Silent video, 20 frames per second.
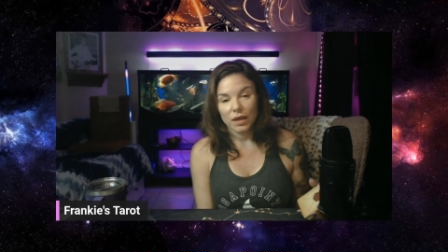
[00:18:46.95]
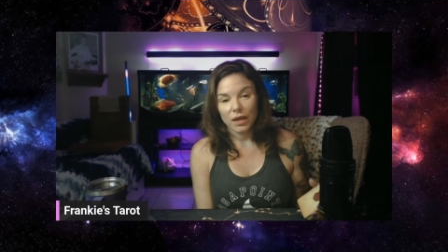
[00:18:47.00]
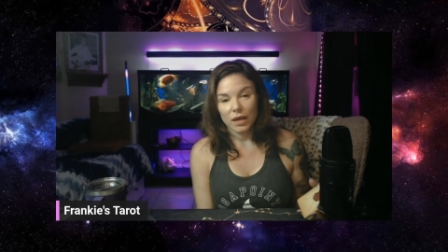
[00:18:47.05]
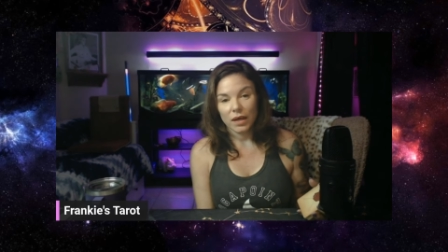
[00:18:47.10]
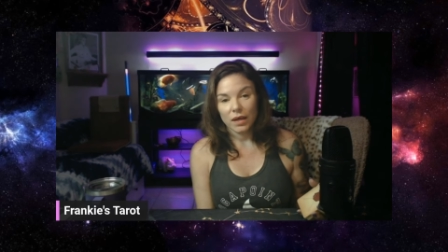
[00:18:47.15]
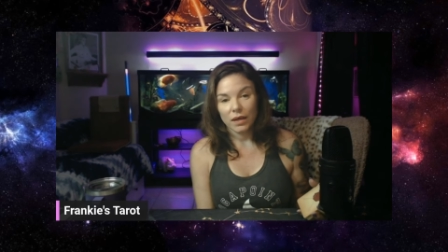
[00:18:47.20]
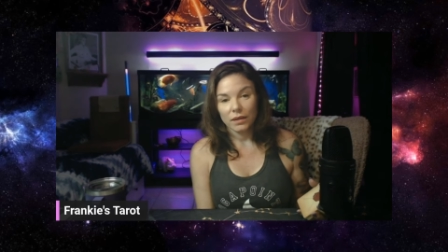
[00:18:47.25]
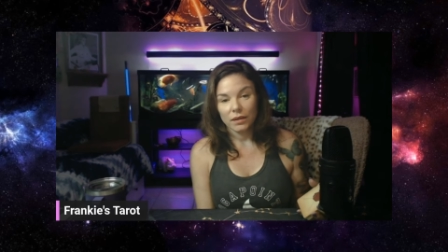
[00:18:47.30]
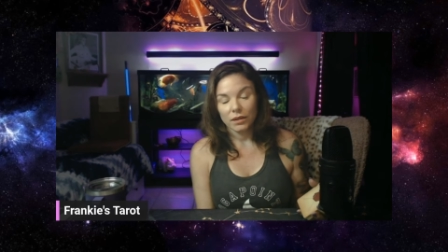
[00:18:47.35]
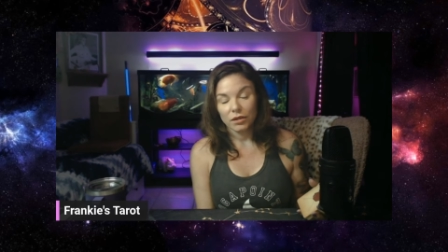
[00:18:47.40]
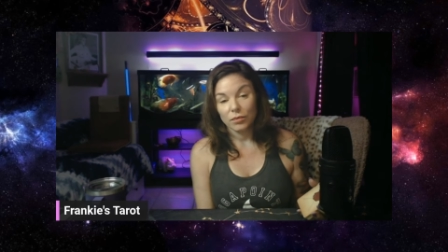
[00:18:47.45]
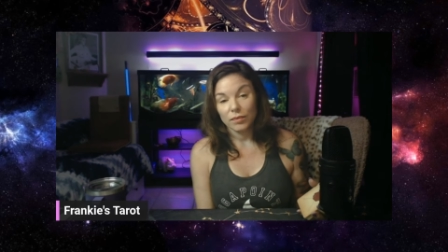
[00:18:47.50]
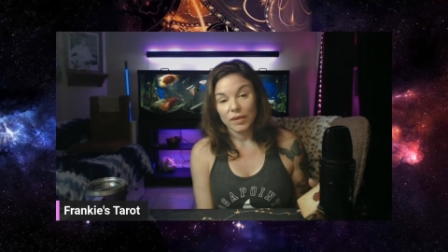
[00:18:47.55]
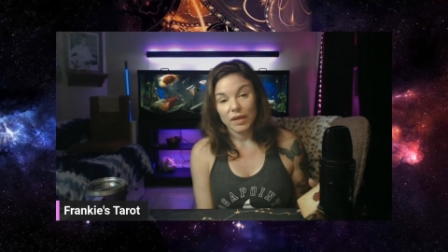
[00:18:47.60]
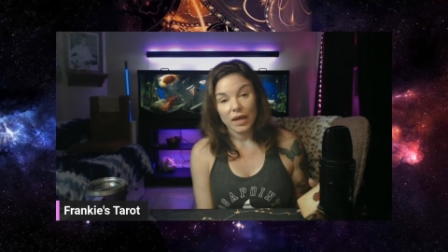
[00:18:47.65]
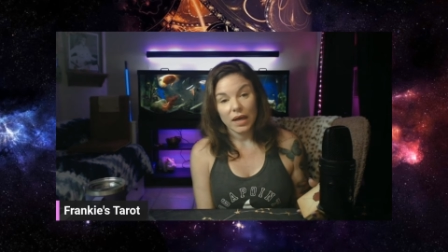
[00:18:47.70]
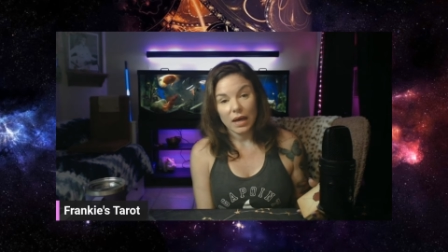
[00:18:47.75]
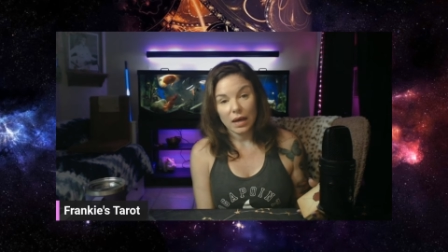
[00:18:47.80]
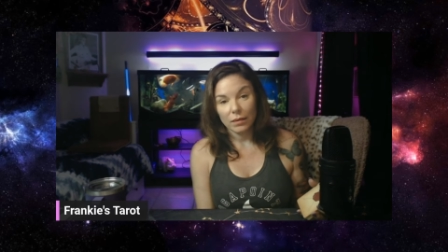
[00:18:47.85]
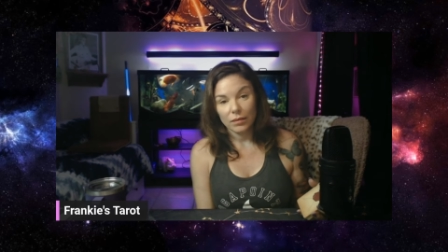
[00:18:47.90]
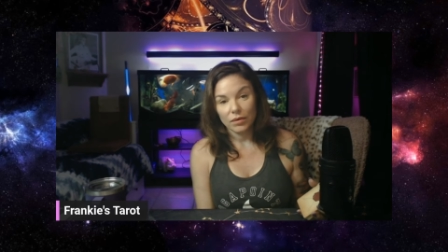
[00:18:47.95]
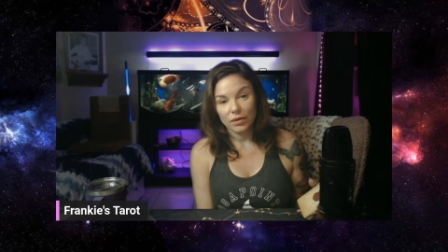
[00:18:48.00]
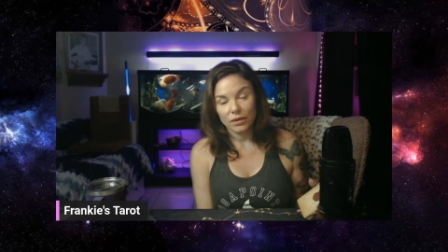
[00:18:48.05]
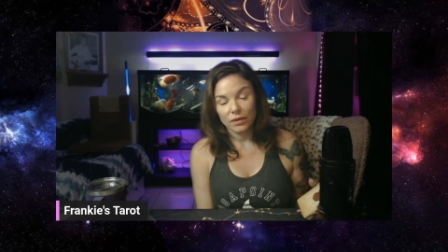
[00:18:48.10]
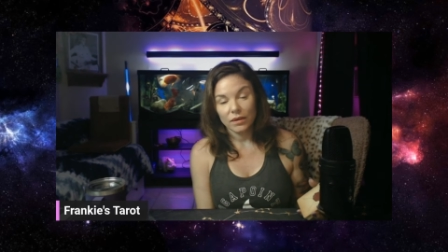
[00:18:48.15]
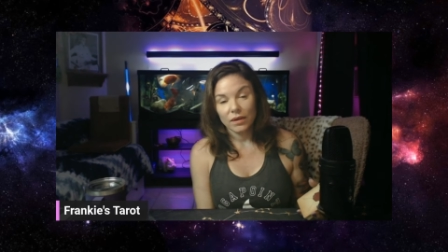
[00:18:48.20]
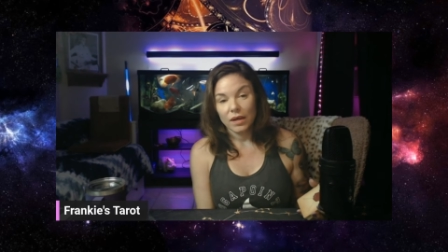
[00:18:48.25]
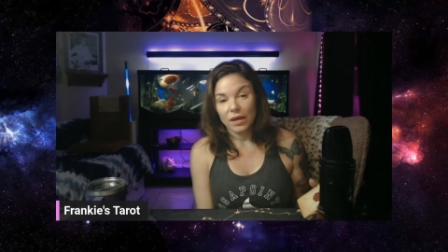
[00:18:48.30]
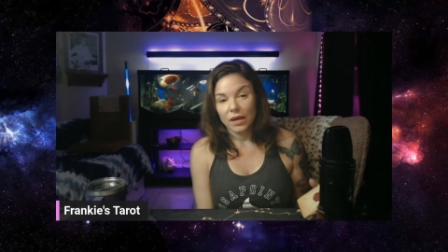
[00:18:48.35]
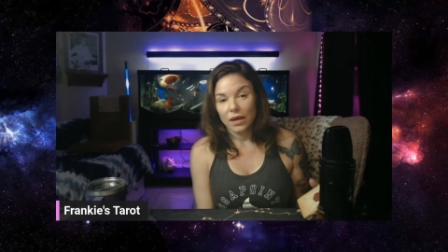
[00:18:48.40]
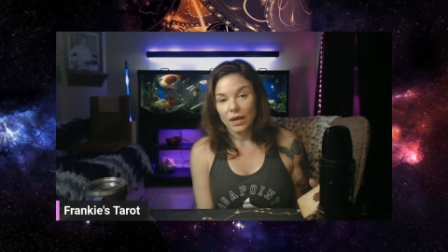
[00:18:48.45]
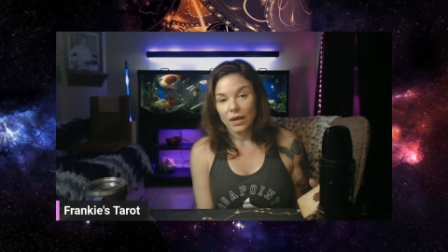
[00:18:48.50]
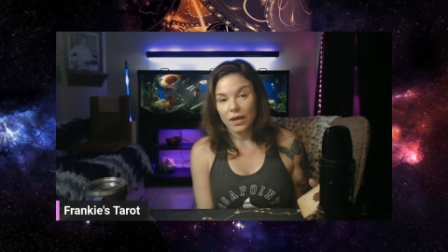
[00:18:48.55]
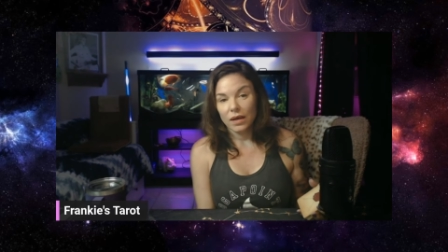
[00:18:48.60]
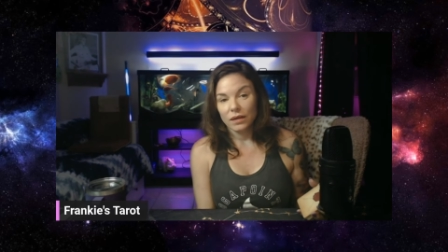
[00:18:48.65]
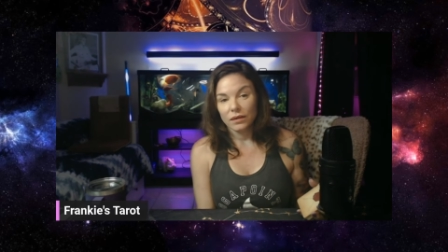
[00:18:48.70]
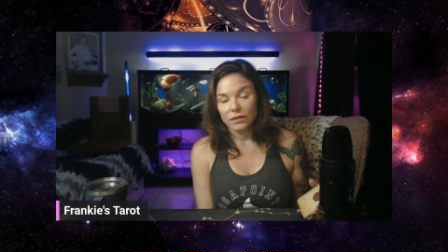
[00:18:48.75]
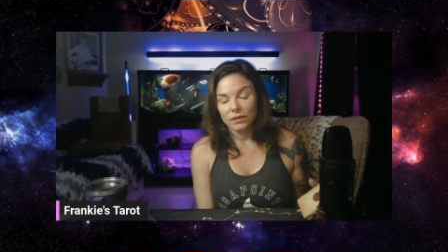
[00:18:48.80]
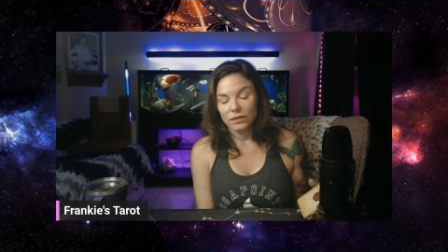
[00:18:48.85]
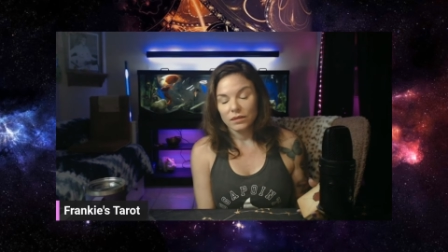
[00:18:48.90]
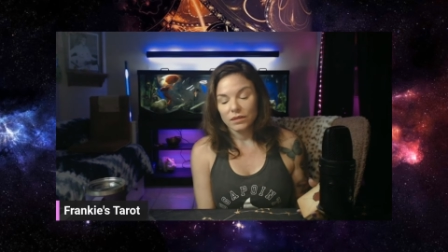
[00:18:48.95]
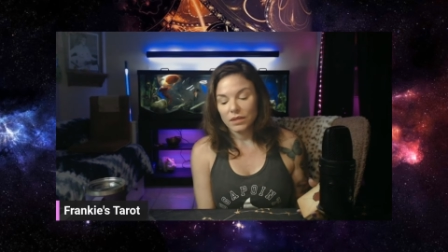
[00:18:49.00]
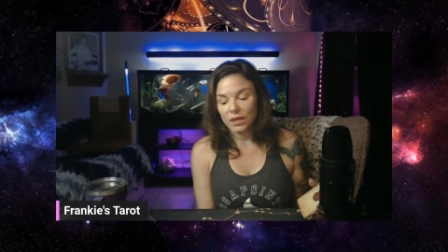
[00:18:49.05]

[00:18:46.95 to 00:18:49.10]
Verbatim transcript: and it could be a habit. And